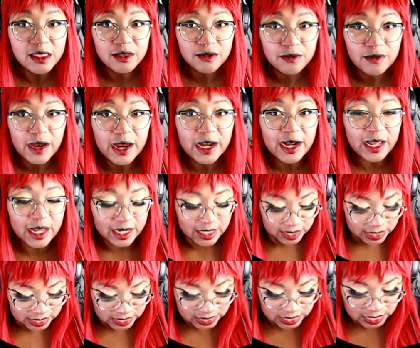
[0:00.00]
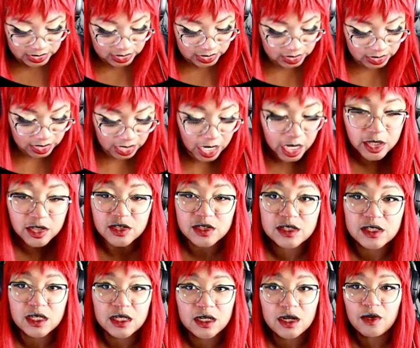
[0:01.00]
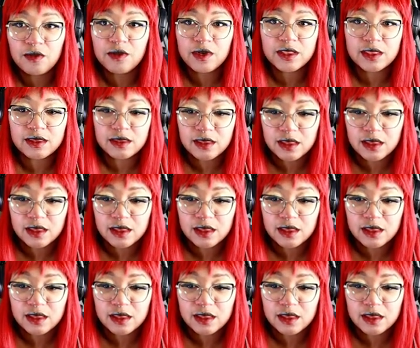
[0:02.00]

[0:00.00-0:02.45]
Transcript: the right idea. I just didn't know what